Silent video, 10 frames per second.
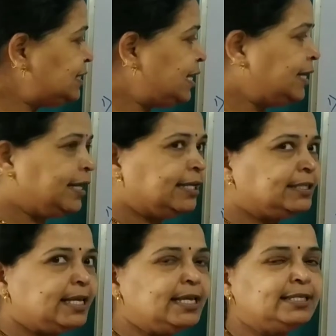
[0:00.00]
sentence,
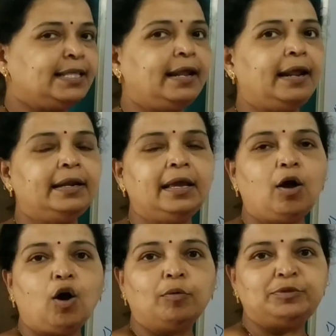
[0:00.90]
is there any
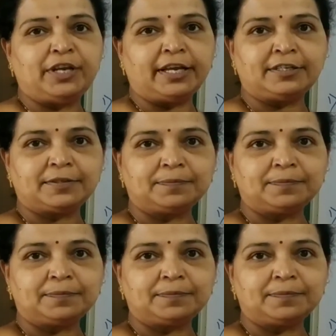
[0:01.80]
object?